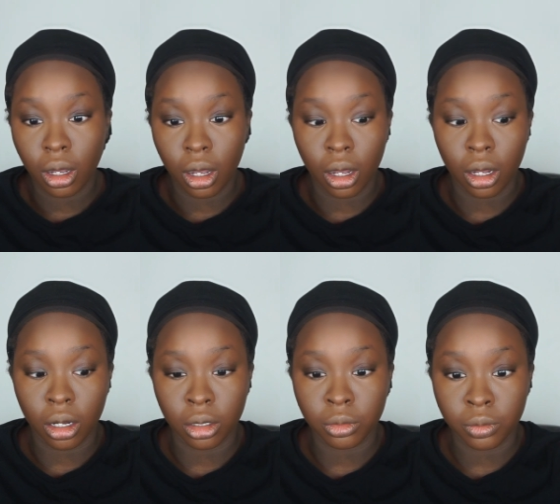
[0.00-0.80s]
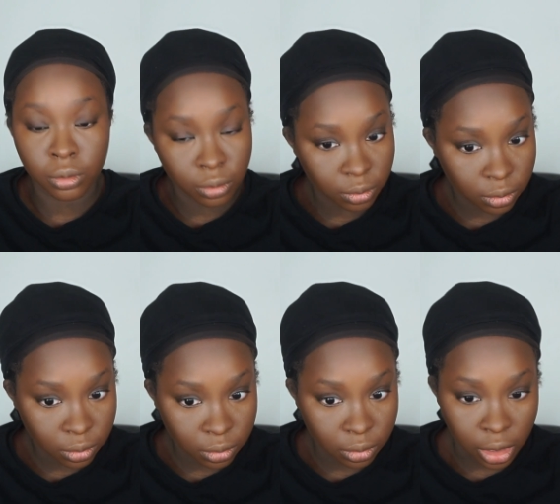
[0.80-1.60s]

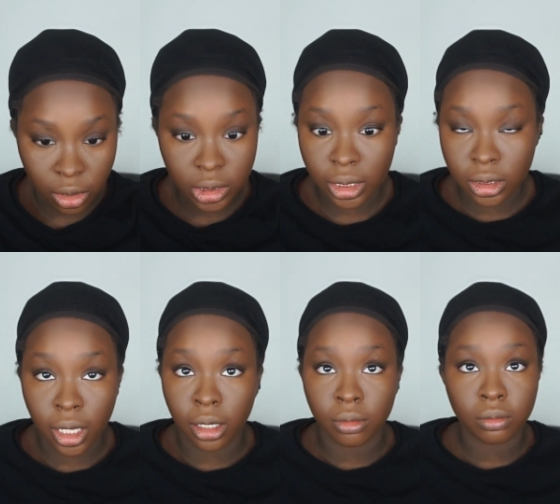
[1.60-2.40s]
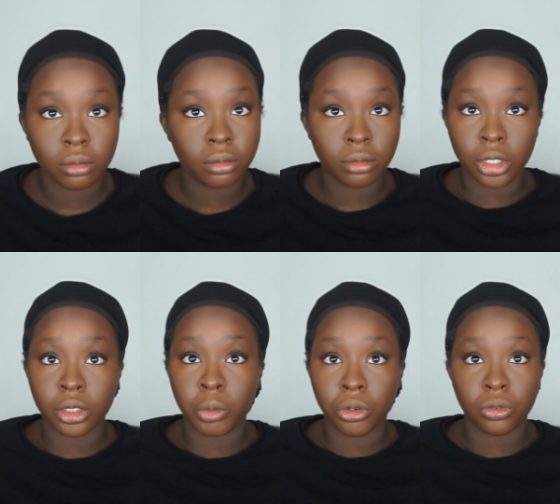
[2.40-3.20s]
It looks like skin.
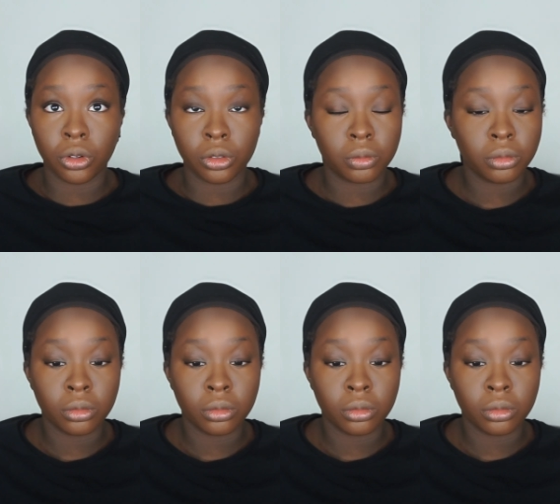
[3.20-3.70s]
It's beautiful.